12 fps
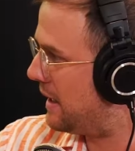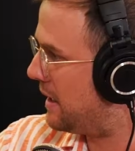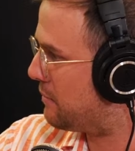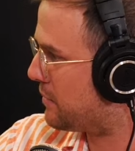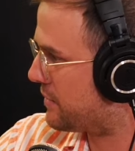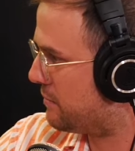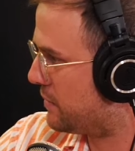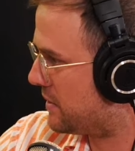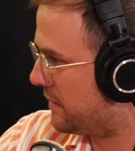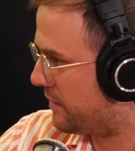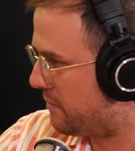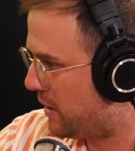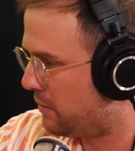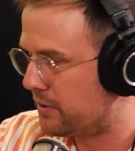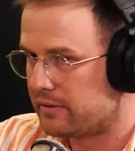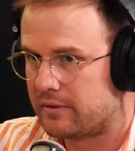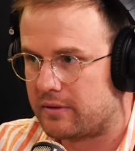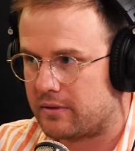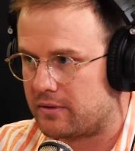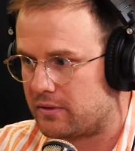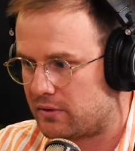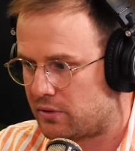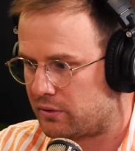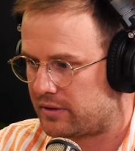I uh, brought some books up from Melbourne.
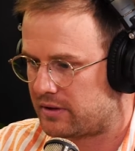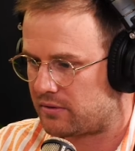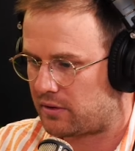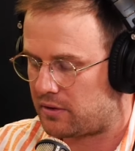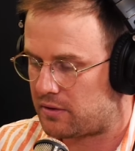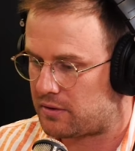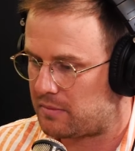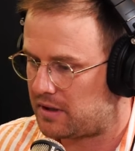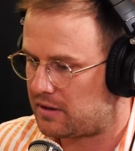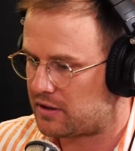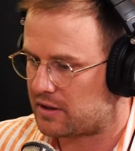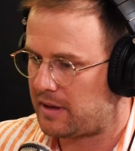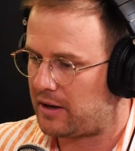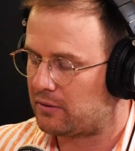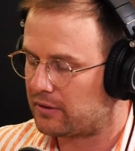Jordan introduced me to just about